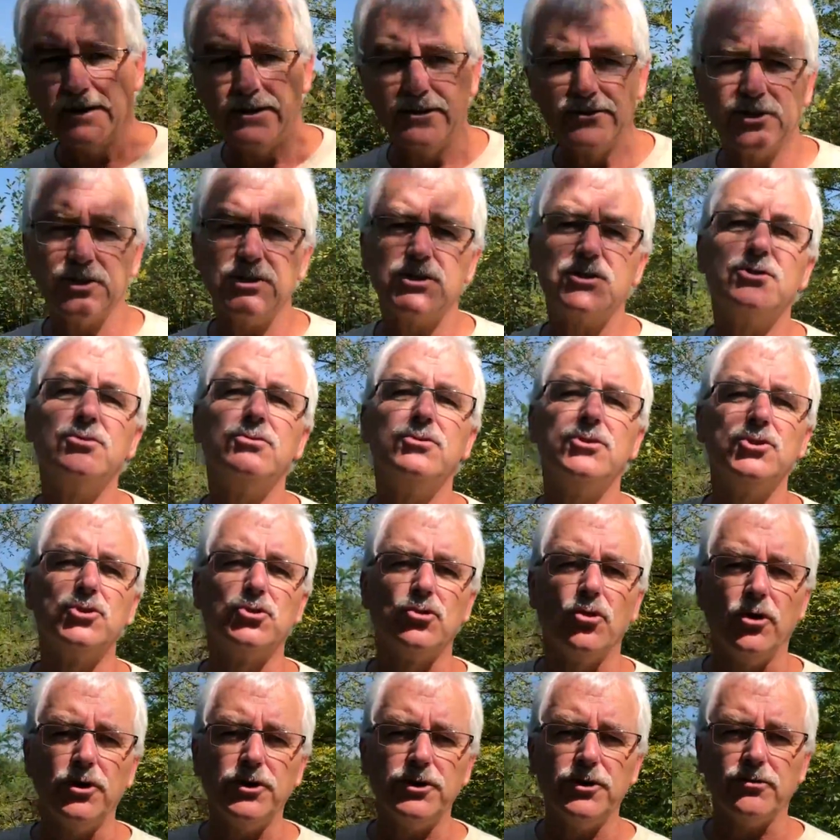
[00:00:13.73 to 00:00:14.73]
just to
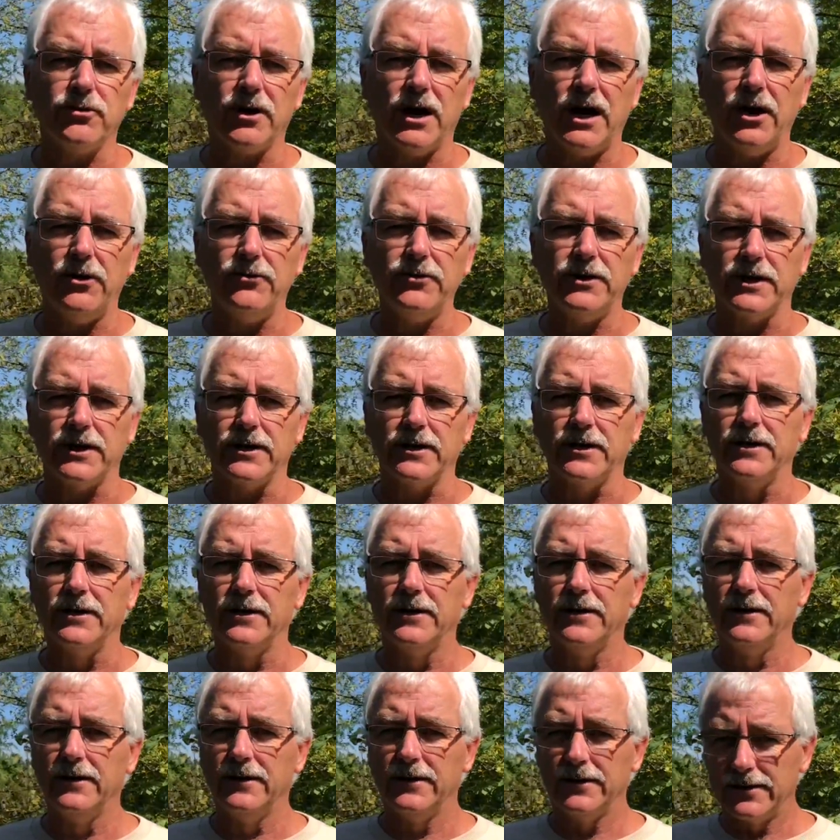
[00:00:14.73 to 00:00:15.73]
enjoy your outing.
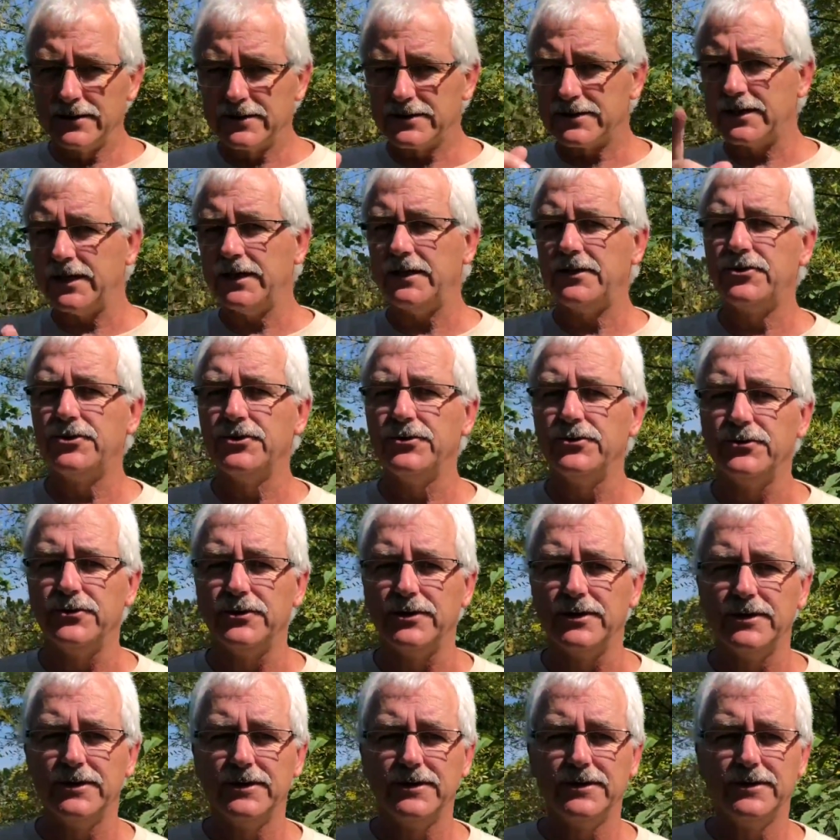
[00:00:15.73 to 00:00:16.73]
Stay tuned.